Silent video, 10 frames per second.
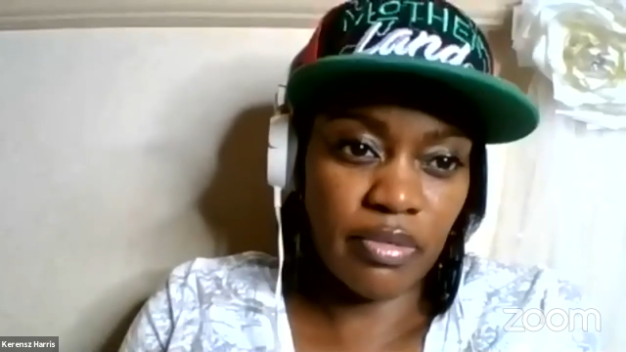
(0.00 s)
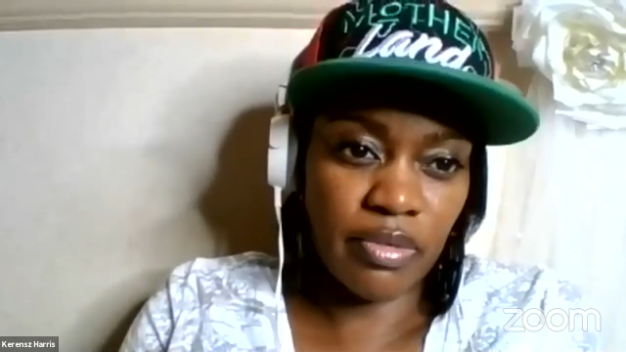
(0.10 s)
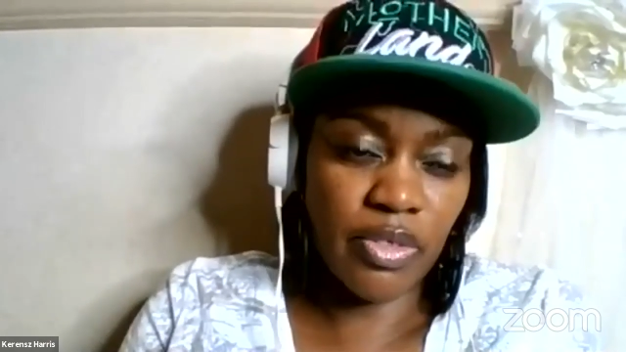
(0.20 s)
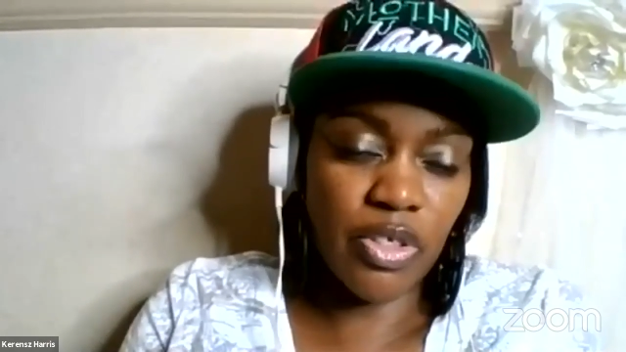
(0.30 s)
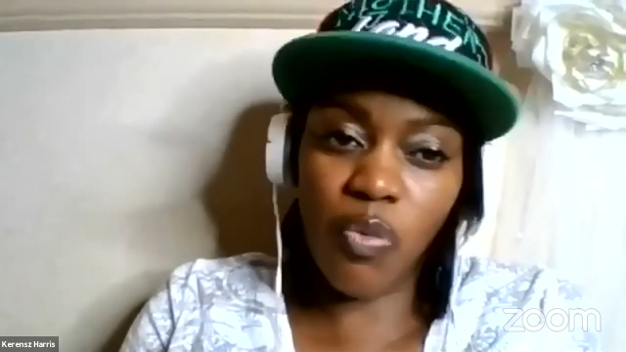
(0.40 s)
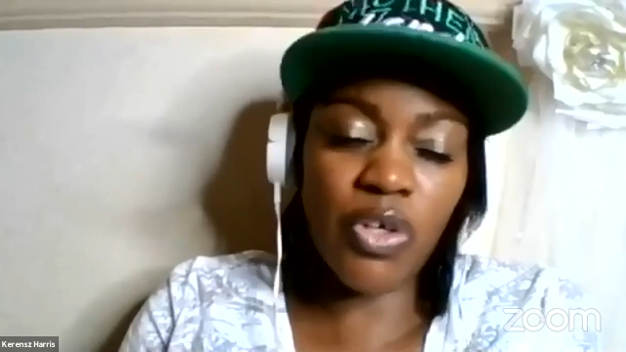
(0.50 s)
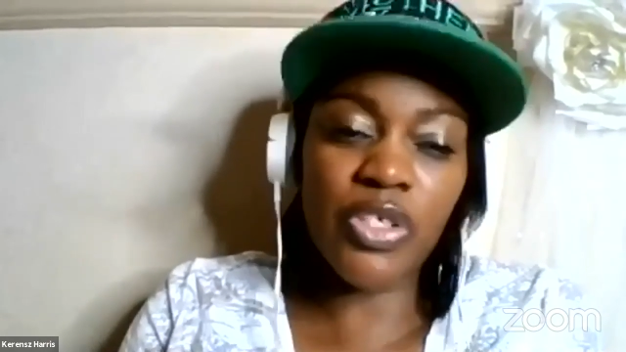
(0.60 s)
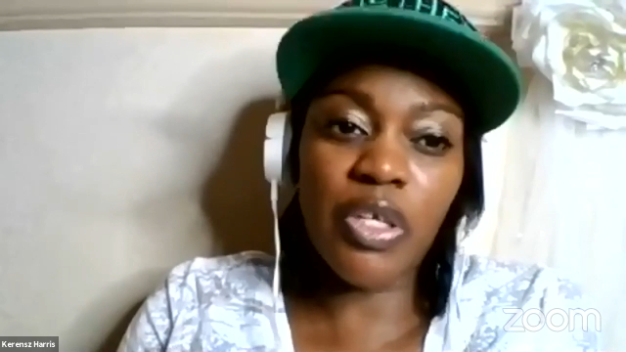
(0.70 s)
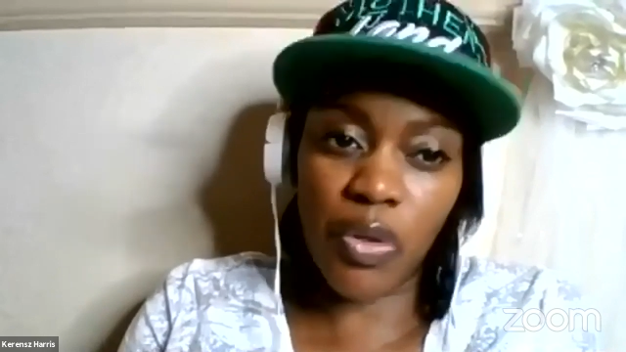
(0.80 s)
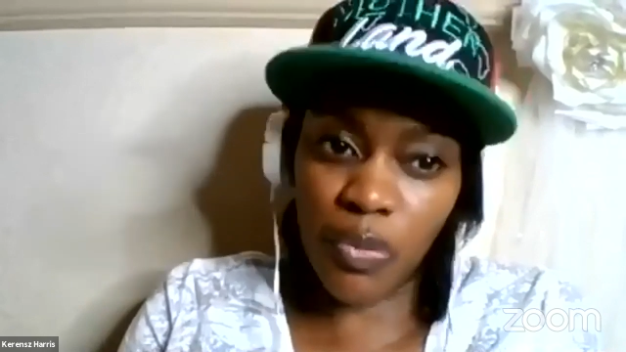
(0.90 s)
You don't want
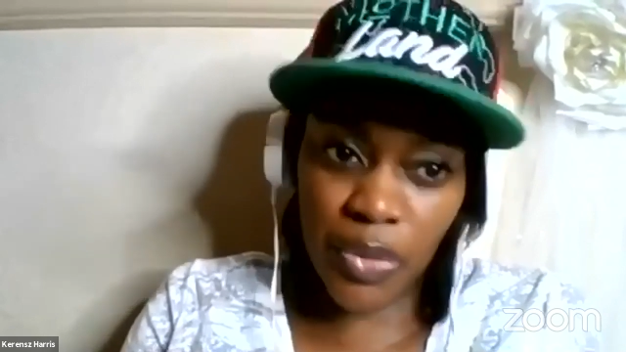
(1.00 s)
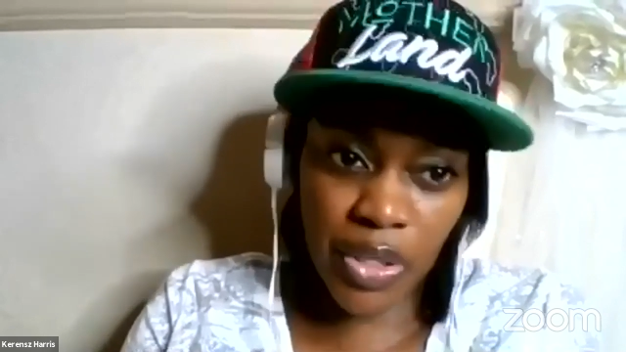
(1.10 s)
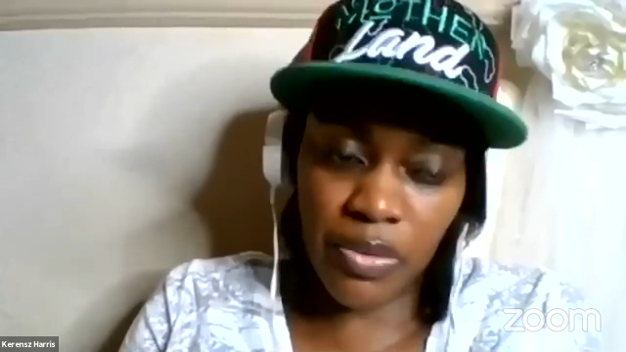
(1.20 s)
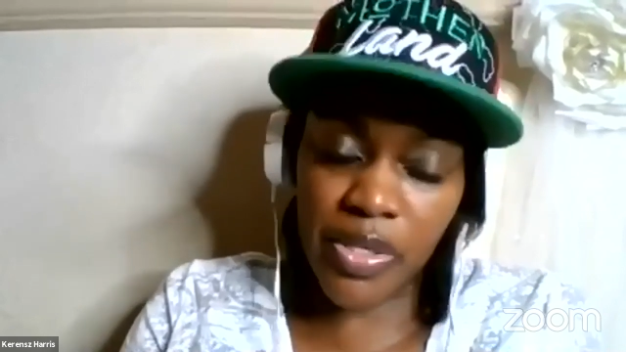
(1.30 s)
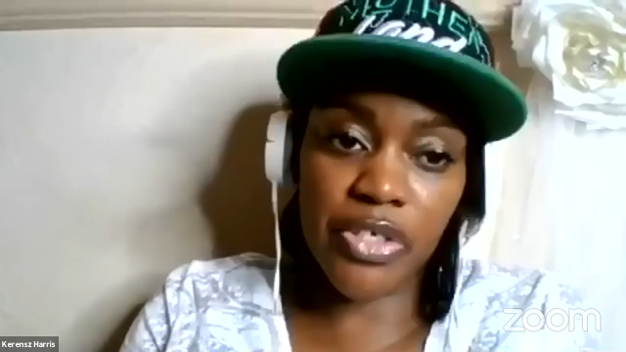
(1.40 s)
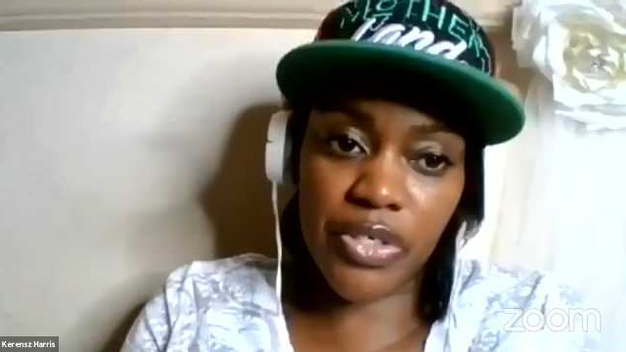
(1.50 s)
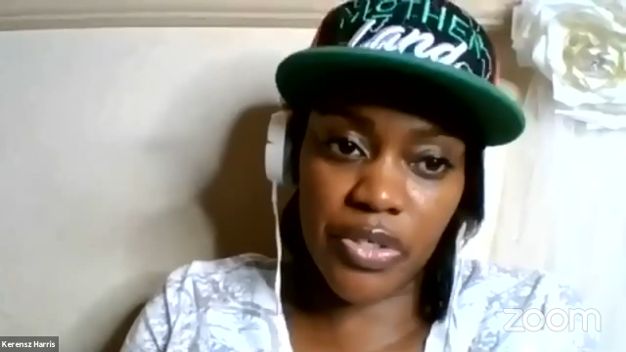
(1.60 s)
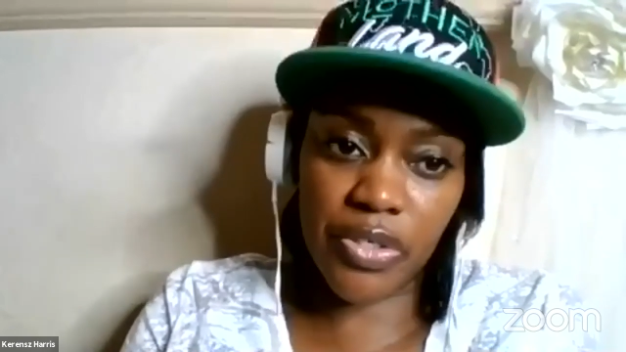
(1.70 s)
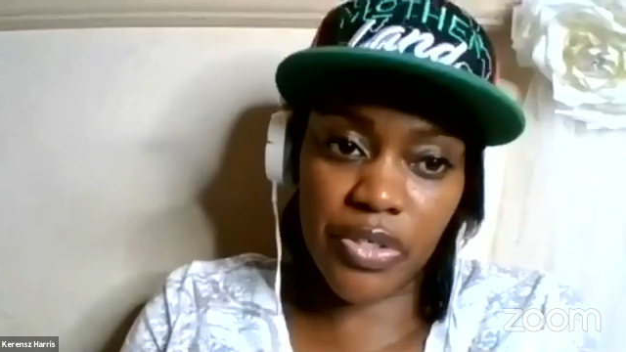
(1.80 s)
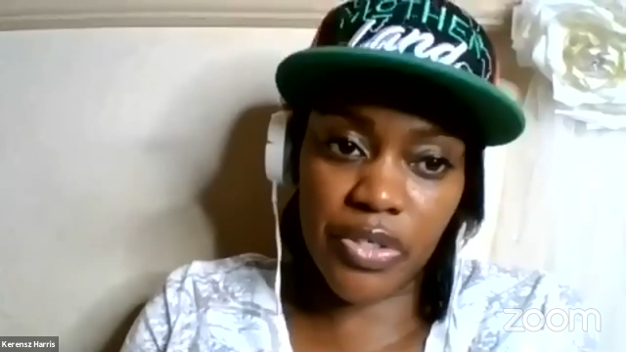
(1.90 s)
to do in the real
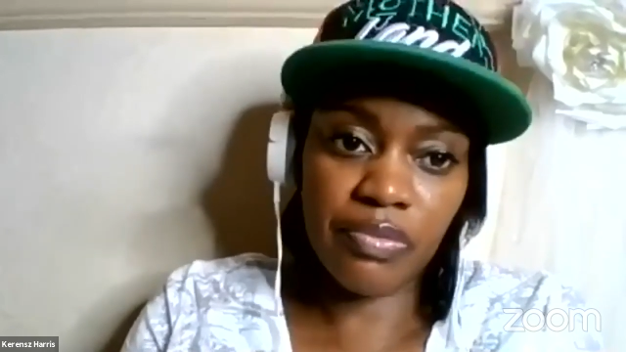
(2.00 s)
issues.